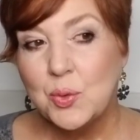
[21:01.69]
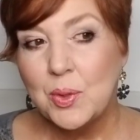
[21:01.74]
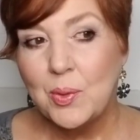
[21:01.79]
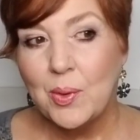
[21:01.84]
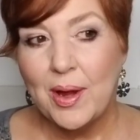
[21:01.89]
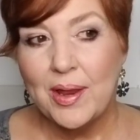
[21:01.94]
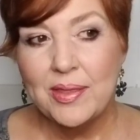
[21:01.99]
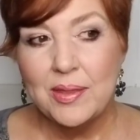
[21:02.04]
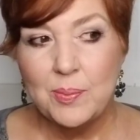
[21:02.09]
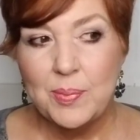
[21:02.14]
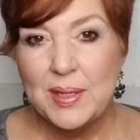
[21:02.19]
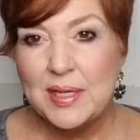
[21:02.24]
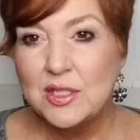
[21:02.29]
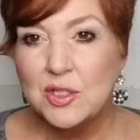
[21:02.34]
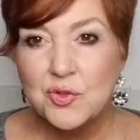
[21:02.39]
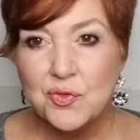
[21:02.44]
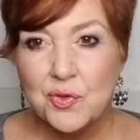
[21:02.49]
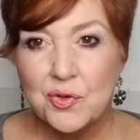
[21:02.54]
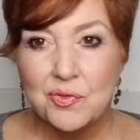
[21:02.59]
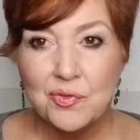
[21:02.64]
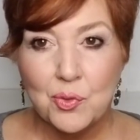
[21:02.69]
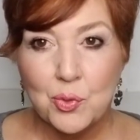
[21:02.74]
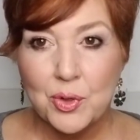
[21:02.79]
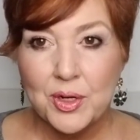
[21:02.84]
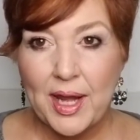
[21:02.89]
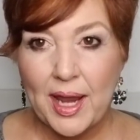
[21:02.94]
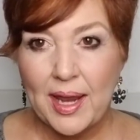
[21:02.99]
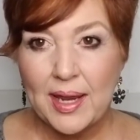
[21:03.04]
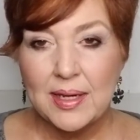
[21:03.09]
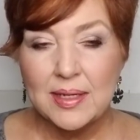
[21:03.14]
We were at the beach for 4
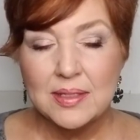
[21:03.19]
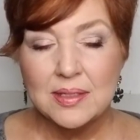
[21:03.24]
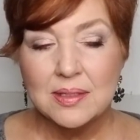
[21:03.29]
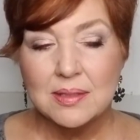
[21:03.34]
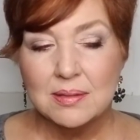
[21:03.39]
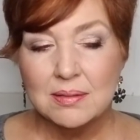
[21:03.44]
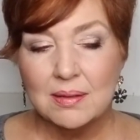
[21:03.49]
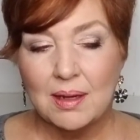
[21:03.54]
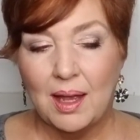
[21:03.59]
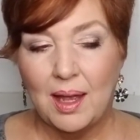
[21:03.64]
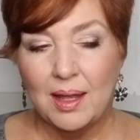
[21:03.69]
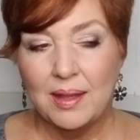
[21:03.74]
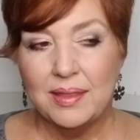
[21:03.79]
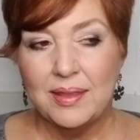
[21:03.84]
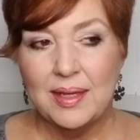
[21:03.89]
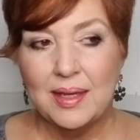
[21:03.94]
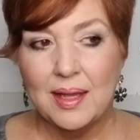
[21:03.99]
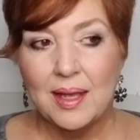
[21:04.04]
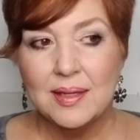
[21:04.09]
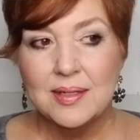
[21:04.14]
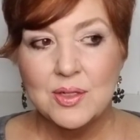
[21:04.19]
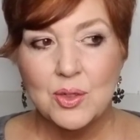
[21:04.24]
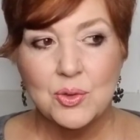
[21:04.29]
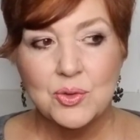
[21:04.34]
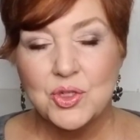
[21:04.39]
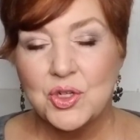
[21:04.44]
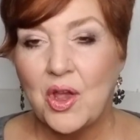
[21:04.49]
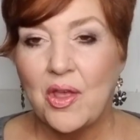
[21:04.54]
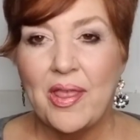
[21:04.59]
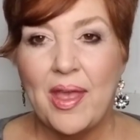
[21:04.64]
days. I think I
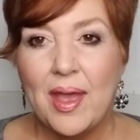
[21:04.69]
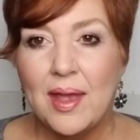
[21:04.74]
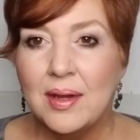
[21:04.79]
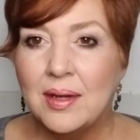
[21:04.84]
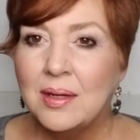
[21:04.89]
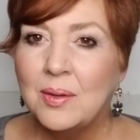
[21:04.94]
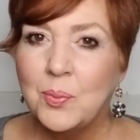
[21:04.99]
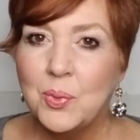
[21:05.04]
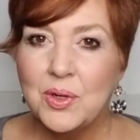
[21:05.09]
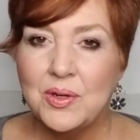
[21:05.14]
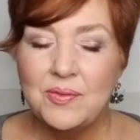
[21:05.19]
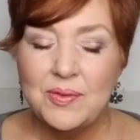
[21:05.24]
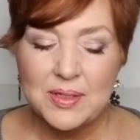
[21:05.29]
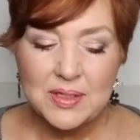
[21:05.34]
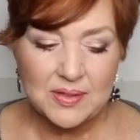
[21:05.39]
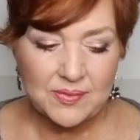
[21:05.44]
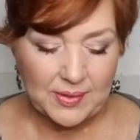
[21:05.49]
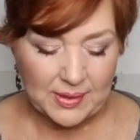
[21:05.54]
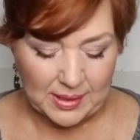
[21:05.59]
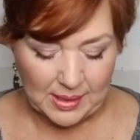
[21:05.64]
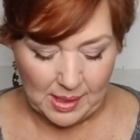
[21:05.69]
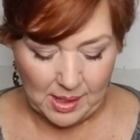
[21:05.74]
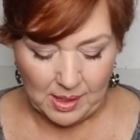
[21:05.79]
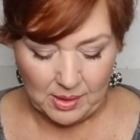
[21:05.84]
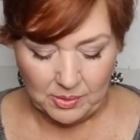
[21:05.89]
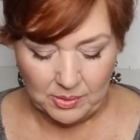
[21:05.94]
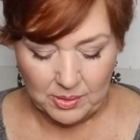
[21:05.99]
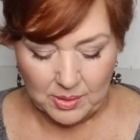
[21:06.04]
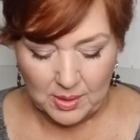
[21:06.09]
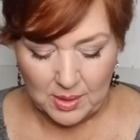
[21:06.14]
told y'all that in a previous
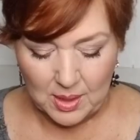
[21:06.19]
video.